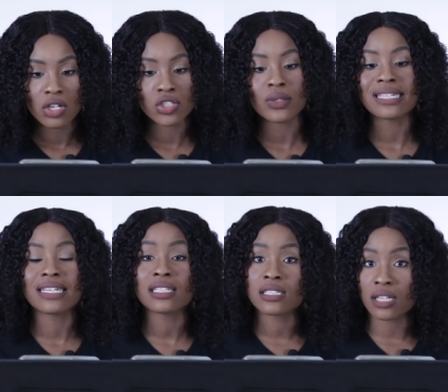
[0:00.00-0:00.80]
So he
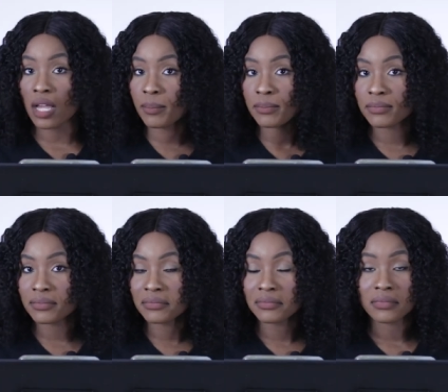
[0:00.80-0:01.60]
gets up,
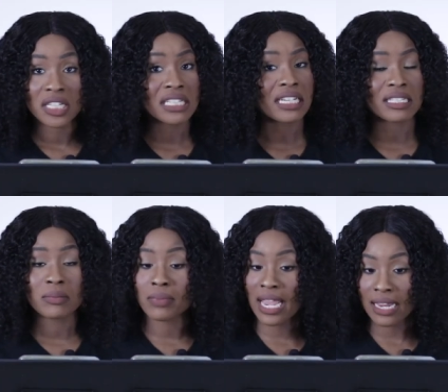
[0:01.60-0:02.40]
he
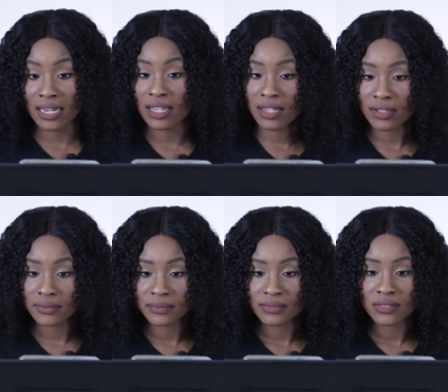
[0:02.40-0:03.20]
doesn't panic,
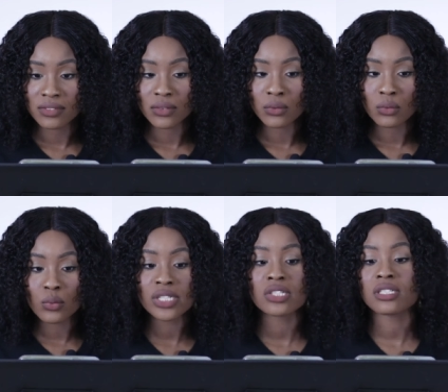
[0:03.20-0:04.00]

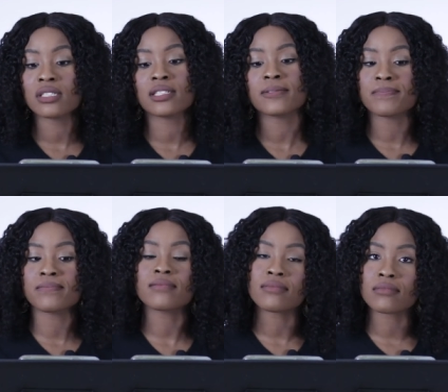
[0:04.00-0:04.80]
which is
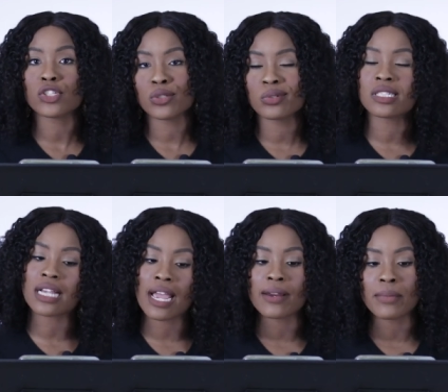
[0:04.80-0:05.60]
used to
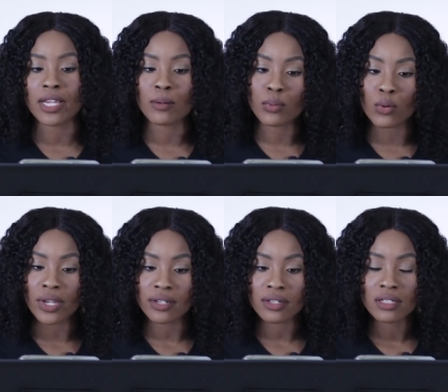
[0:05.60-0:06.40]
kind of make a
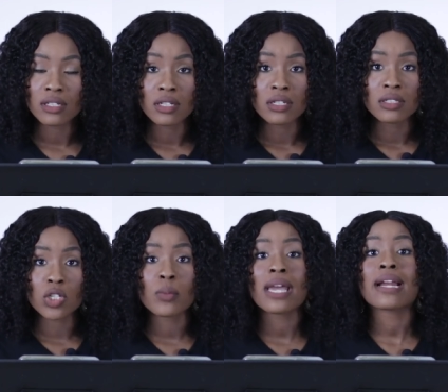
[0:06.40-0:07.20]
point.
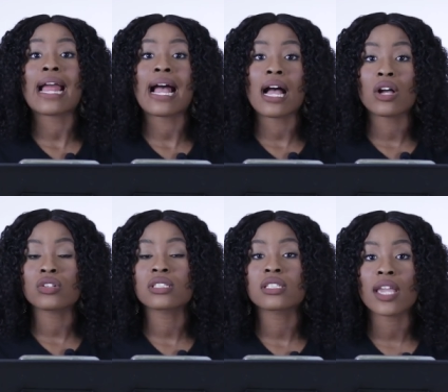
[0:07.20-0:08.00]
No matter how
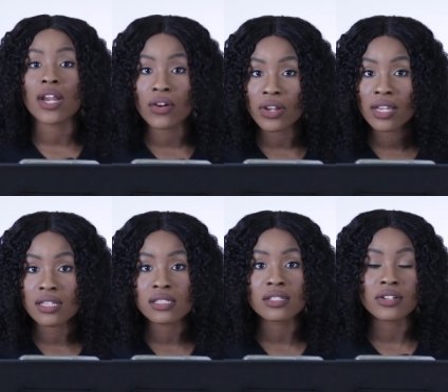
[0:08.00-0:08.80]
scary
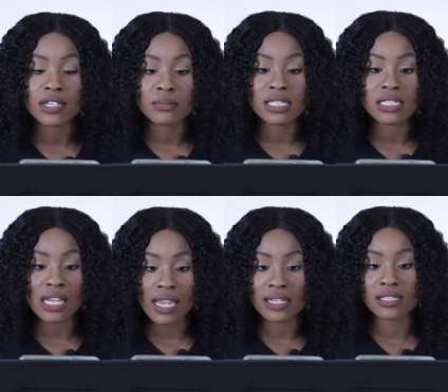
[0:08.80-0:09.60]
a
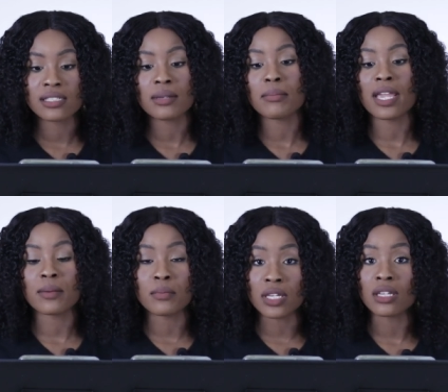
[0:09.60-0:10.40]
circumstance may
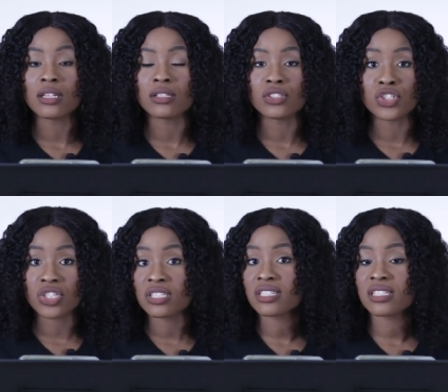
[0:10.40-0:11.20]
be,
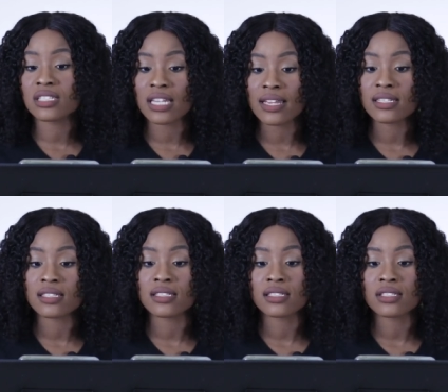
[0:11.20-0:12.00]
Jesus
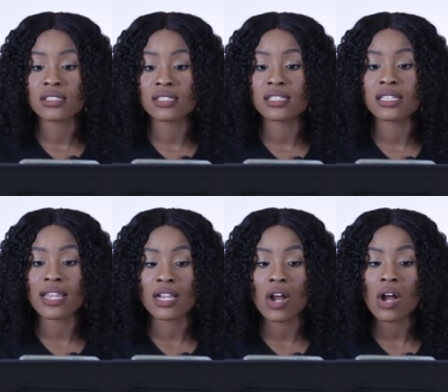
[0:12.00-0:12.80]
says to
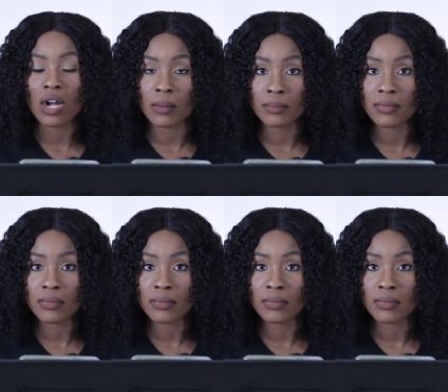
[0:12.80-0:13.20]
stay calm.